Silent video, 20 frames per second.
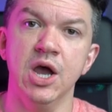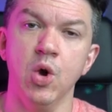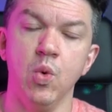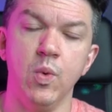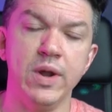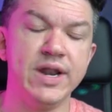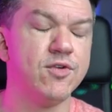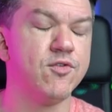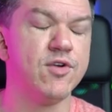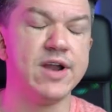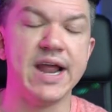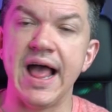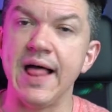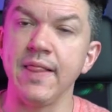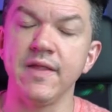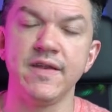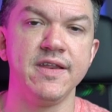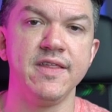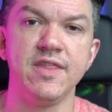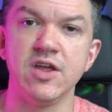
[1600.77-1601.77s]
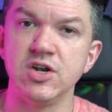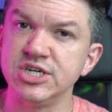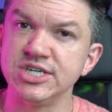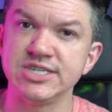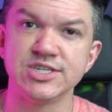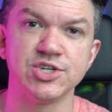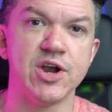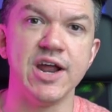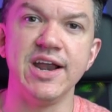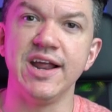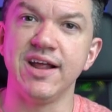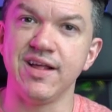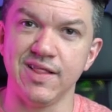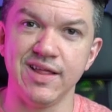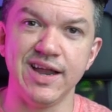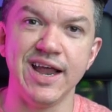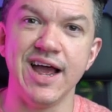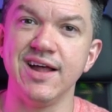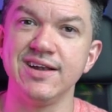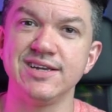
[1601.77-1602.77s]
when in reality, they're just trying to
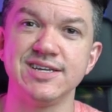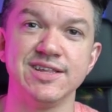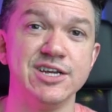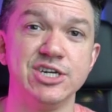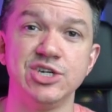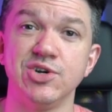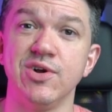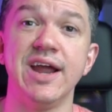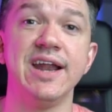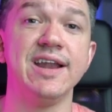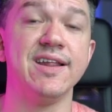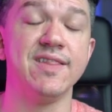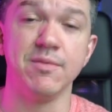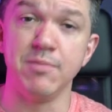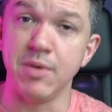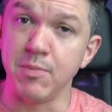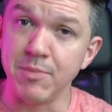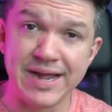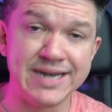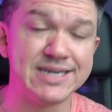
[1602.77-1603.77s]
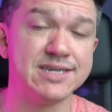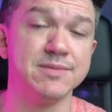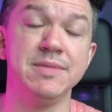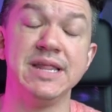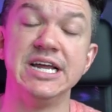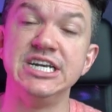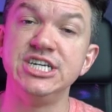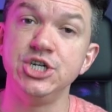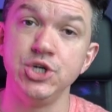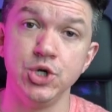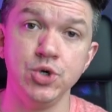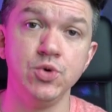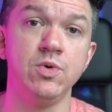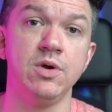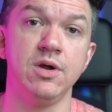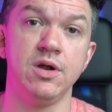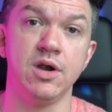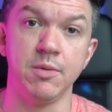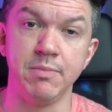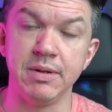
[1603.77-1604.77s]
cling on to the train and the momentum that
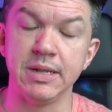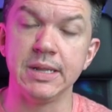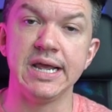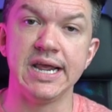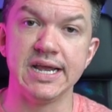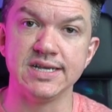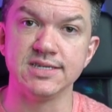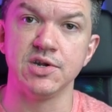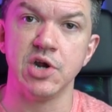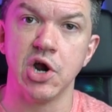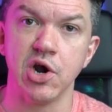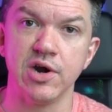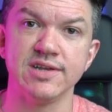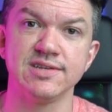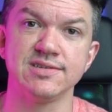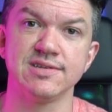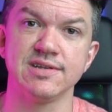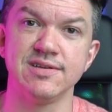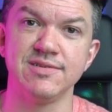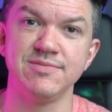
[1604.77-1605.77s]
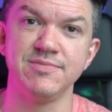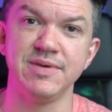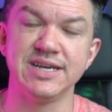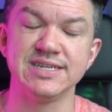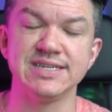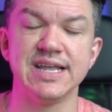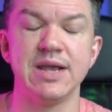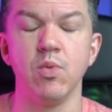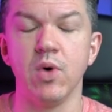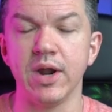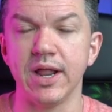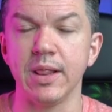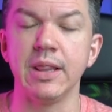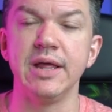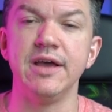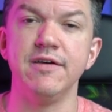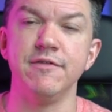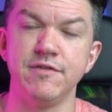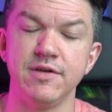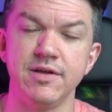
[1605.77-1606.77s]
you are building as an artist, because they want to
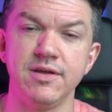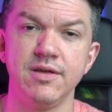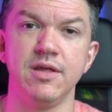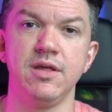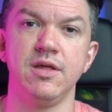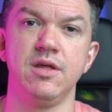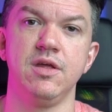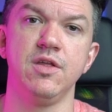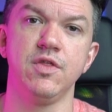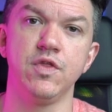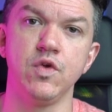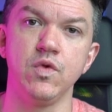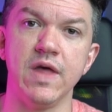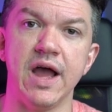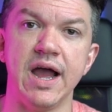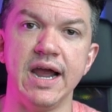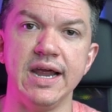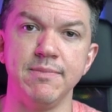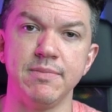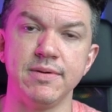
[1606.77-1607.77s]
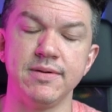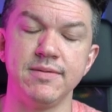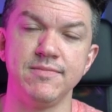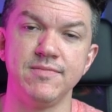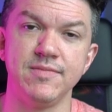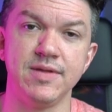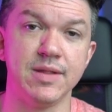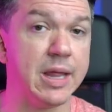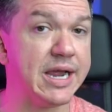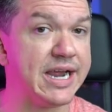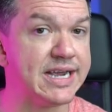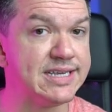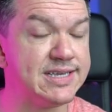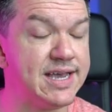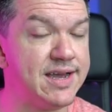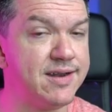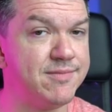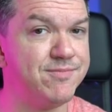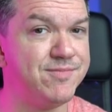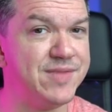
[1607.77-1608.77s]
live through the hype. Like I
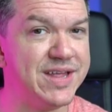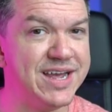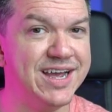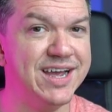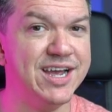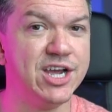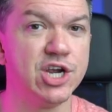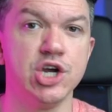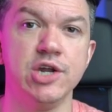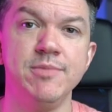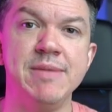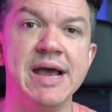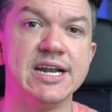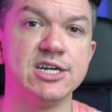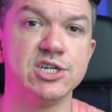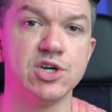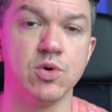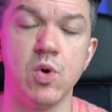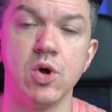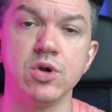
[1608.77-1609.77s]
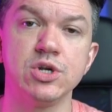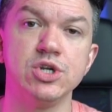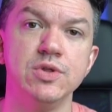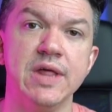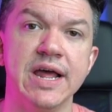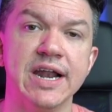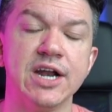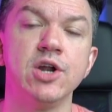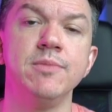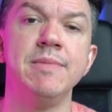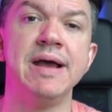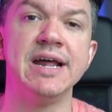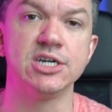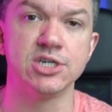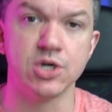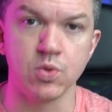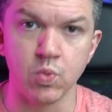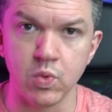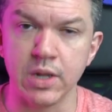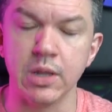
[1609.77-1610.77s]
said, a good manager won't do that. A good
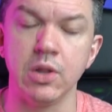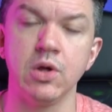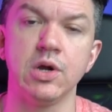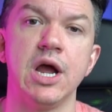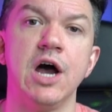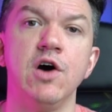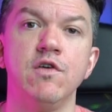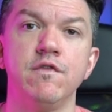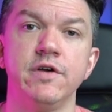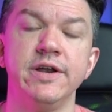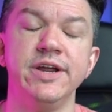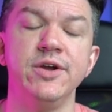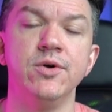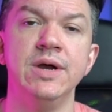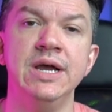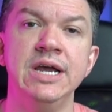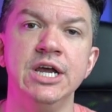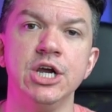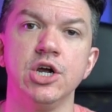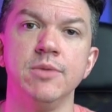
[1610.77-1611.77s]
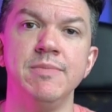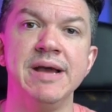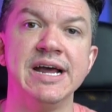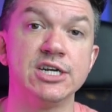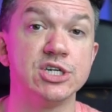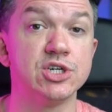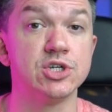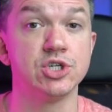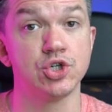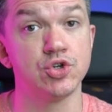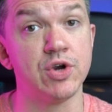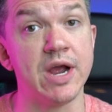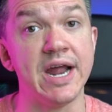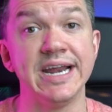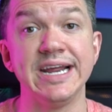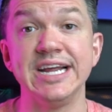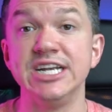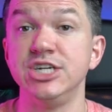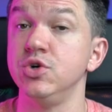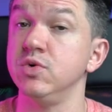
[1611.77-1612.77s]
manager will look out for you. A good manager is trying
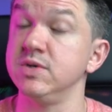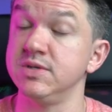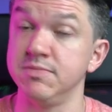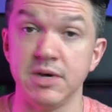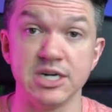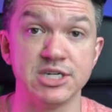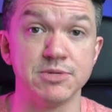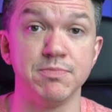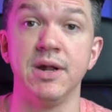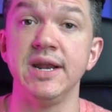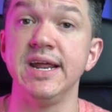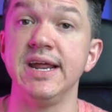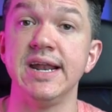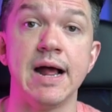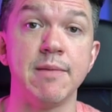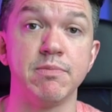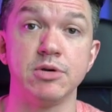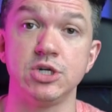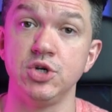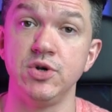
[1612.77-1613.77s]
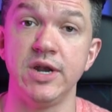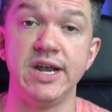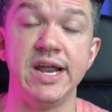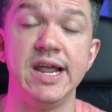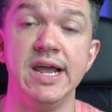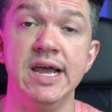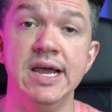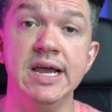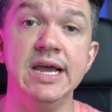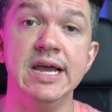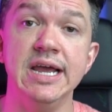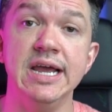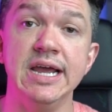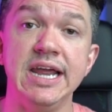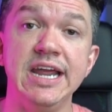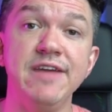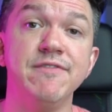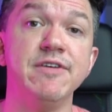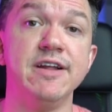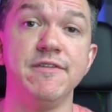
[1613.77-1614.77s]
to get you as much money and opportunity,
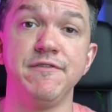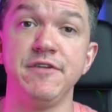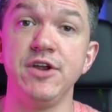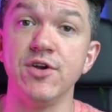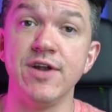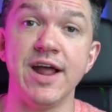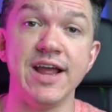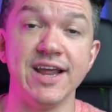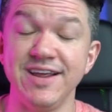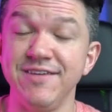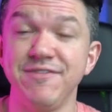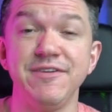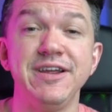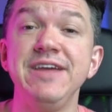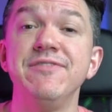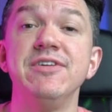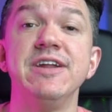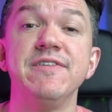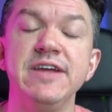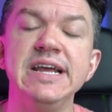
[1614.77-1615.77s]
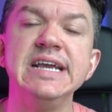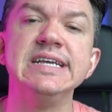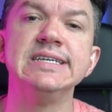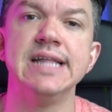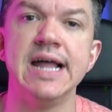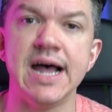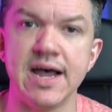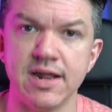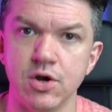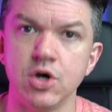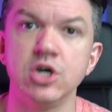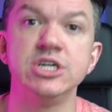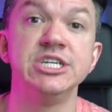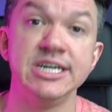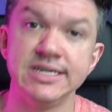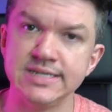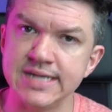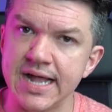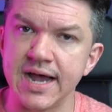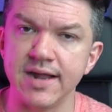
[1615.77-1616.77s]
even if you're not, if even if he's not or
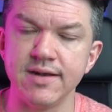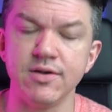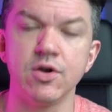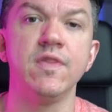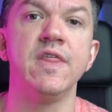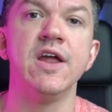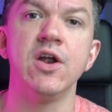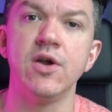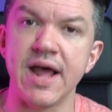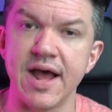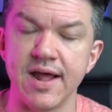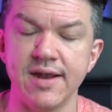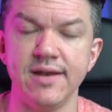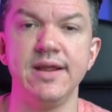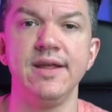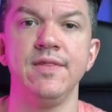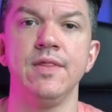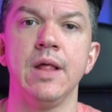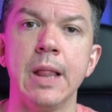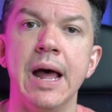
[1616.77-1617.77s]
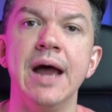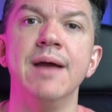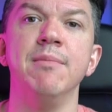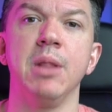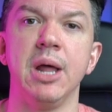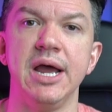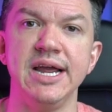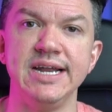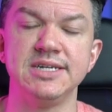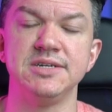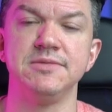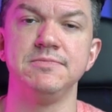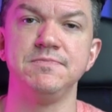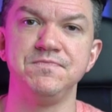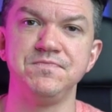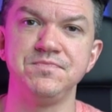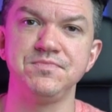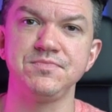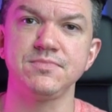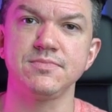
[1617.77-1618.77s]
she's not or they're not in the limelight.
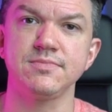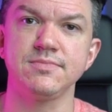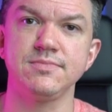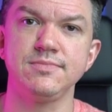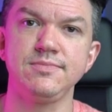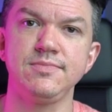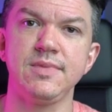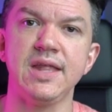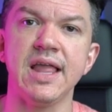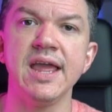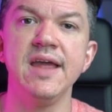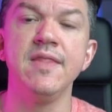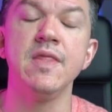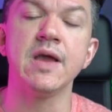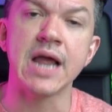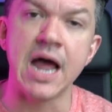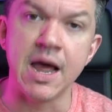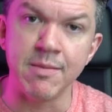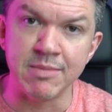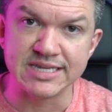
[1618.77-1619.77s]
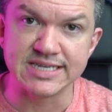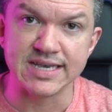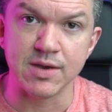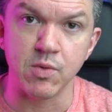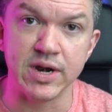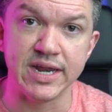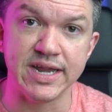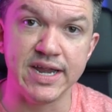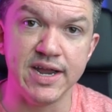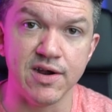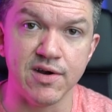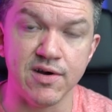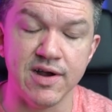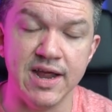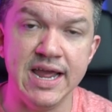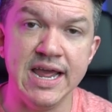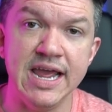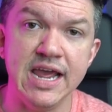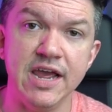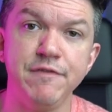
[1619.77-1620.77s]
In the comments, I want to hear
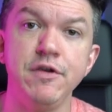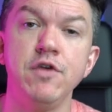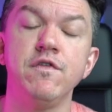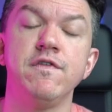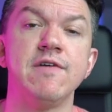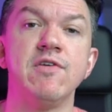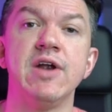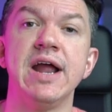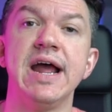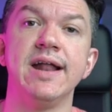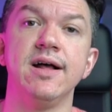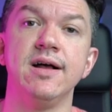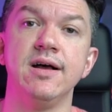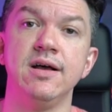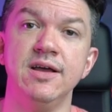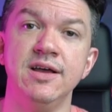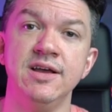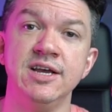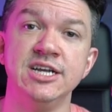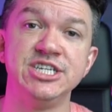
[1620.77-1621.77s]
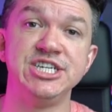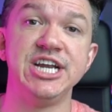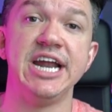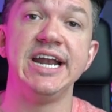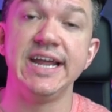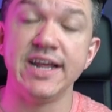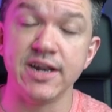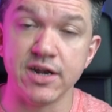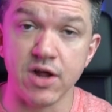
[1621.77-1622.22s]
if you've ever had a shady